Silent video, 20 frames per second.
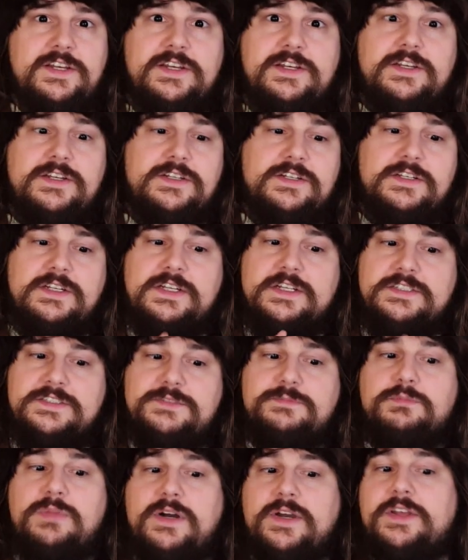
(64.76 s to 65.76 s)

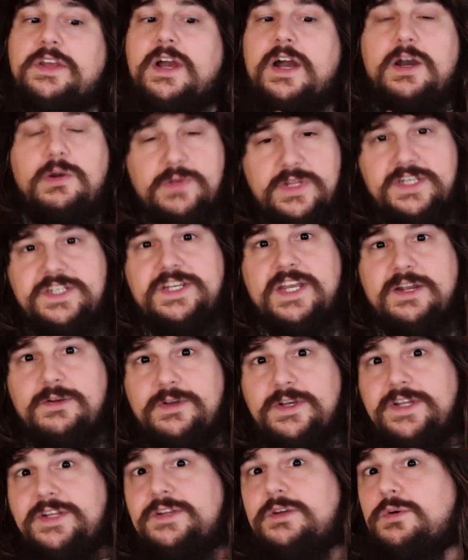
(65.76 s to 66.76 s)
is by how they
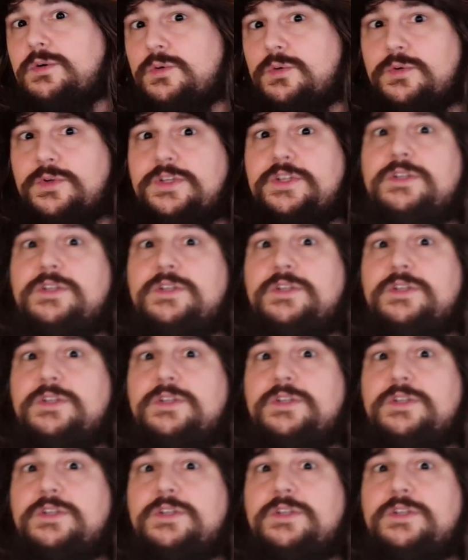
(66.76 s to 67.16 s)
carry or